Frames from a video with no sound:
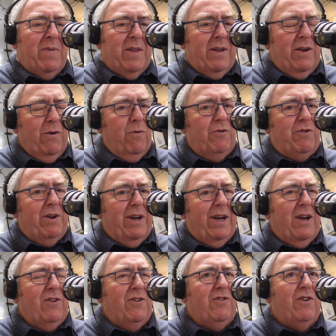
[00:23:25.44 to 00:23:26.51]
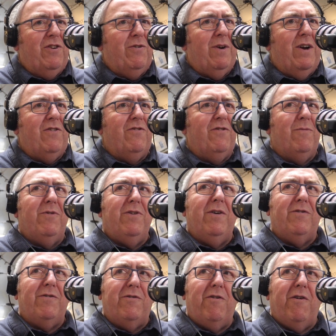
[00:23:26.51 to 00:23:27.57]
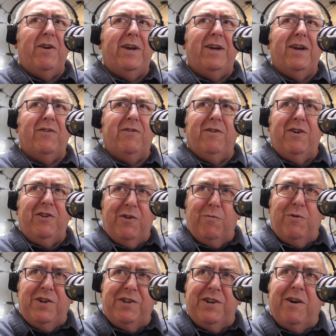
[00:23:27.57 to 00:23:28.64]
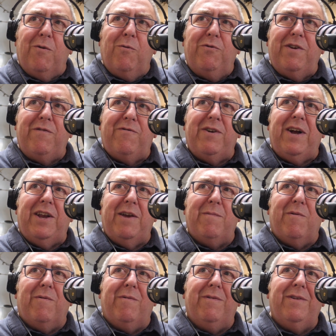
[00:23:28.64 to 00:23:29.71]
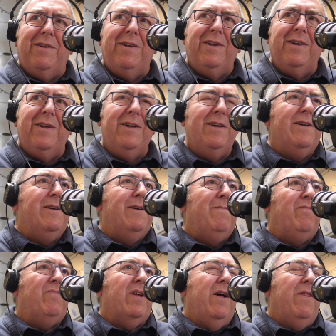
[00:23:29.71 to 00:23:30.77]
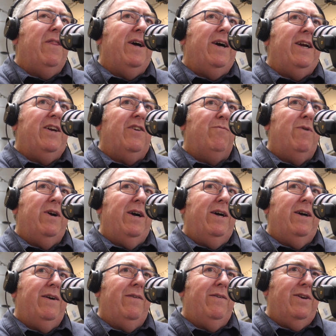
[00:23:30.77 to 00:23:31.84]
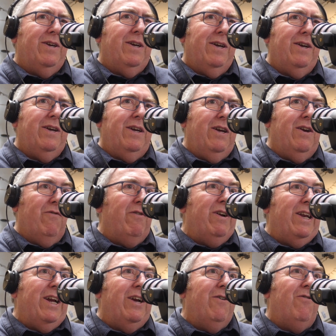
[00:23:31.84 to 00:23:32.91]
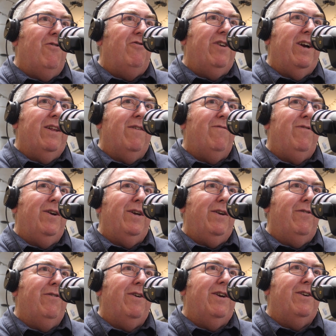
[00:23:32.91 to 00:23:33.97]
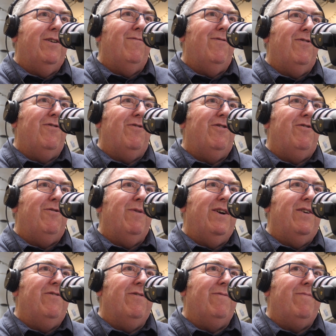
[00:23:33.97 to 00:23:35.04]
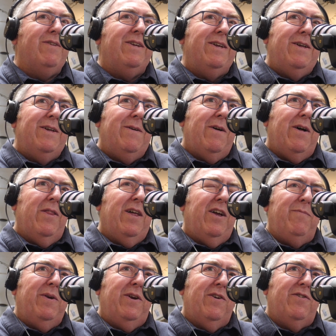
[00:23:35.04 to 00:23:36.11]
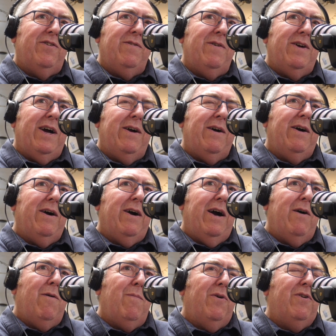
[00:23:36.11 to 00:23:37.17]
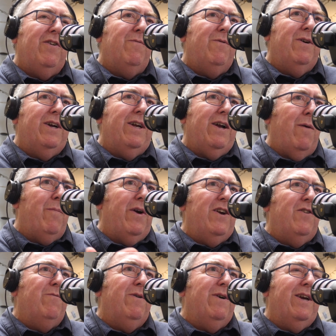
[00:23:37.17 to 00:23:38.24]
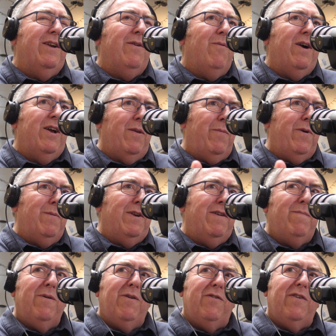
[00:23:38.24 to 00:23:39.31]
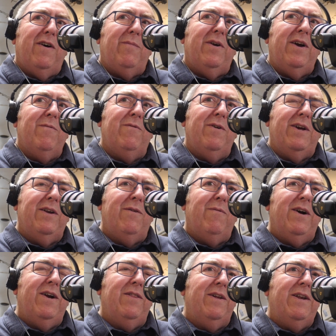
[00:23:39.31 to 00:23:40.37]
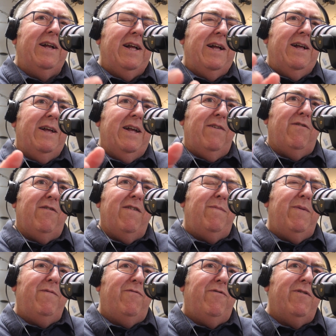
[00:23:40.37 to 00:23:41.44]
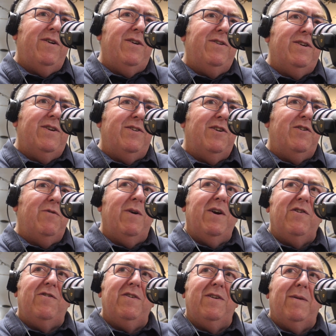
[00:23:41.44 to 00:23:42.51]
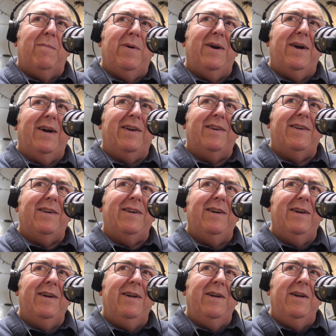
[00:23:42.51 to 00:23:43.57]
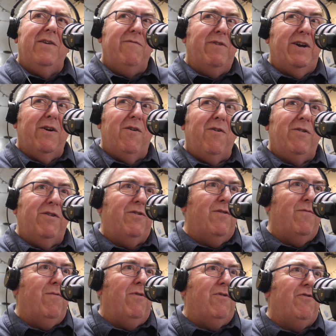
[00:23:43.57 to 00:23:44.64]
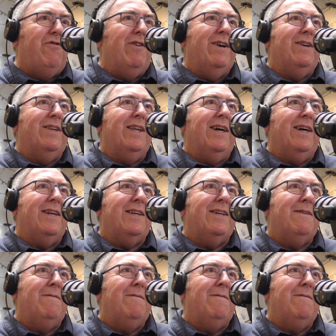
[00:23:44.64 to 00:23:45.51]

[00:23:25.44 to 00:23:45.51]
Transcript: You also get into situations sometimes of chronic anxiety, which is a whole different animal. And that is where you really can't shake the fear. You've got yourself into a situation. And that's because our brains work in a way, the primitive parts of our brain work in a way that if I've been frightened in a situation in the past, regardless of what's triggered that,